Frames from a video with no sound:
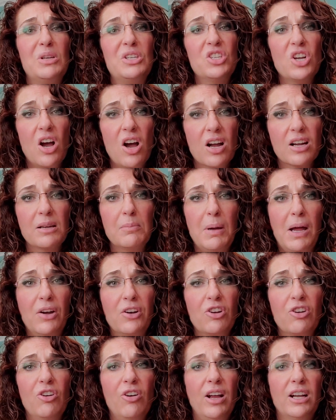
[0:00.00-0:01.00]
talk about a
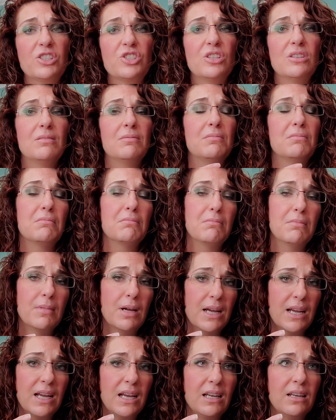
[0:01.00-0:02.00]
correction.
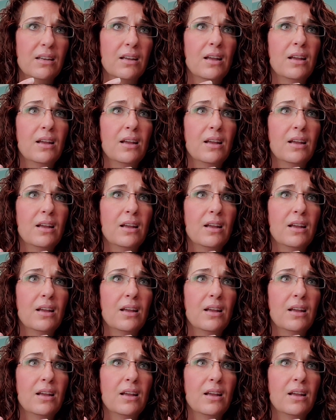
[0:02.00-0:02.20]
My